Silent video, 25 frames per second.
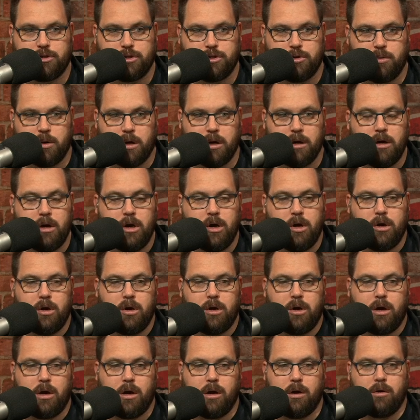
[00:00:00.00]
Tua.
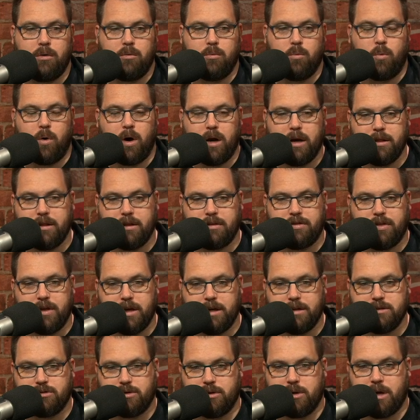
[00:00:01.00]
Uh, one of the
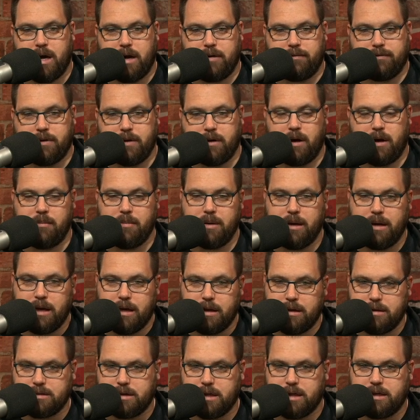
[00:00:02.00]
things you have to I mean,
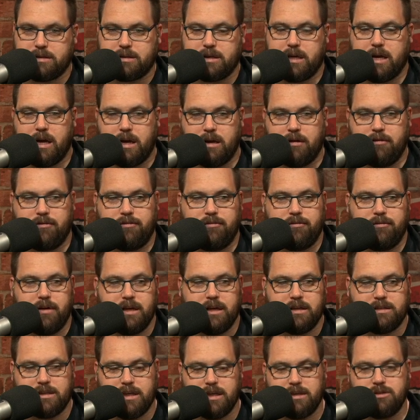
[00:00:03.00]
it's it's kind of
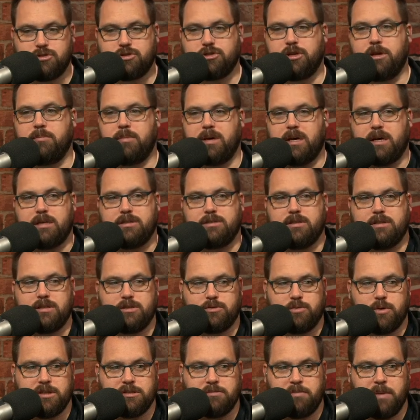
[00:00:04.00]
it's interesting because of
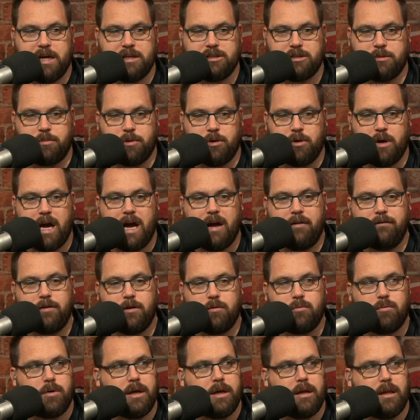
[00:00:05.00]
this week's matchup. You Drew have to
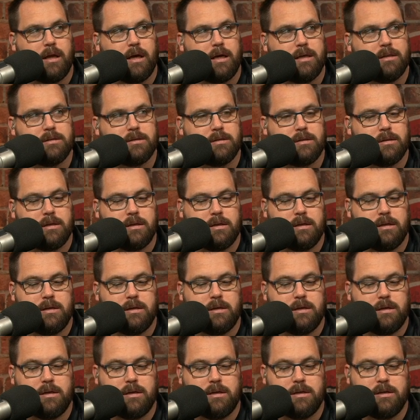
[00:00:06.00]
Lock realize or
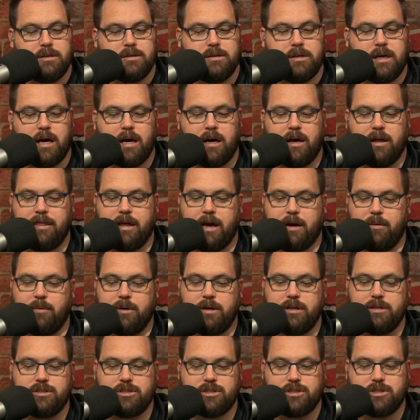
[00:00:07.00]
Tua? Oh, that
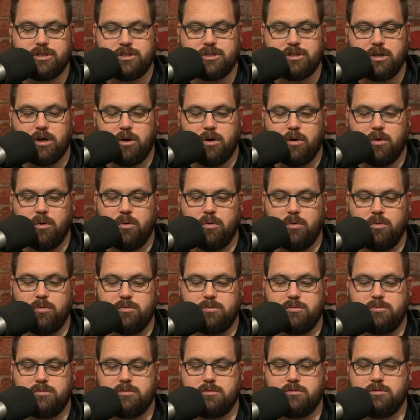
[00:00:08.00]
one is
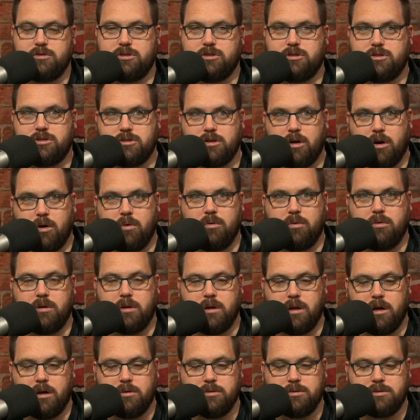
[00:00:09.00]
so, so
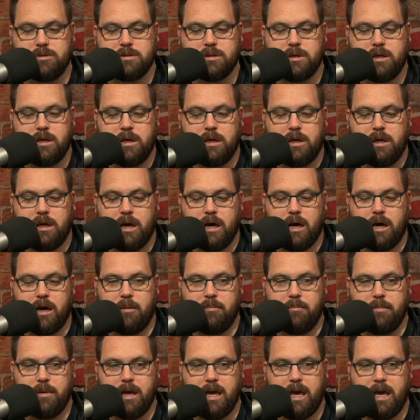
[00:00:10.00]
close.
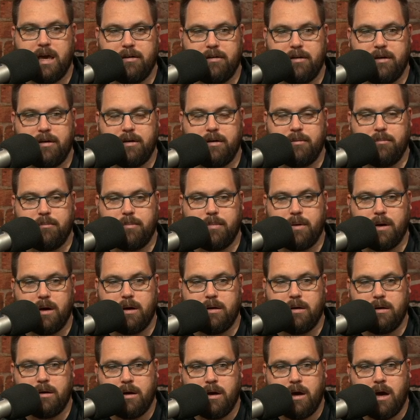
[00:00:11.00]
Um, it, it,
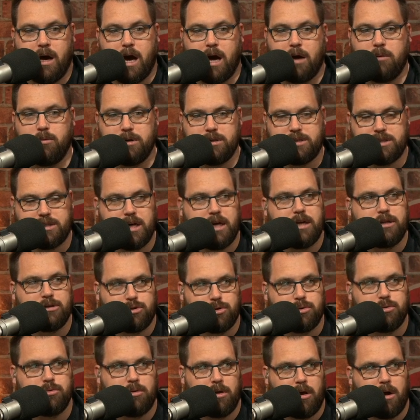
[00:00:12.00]
I would say
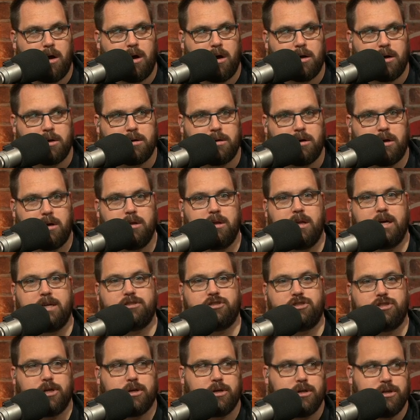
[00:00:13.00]
Drew Lock
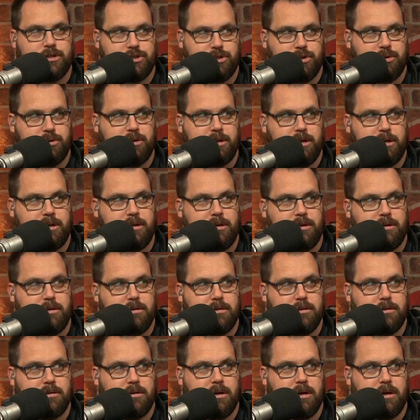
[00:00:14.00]
unless Jerry Jeudy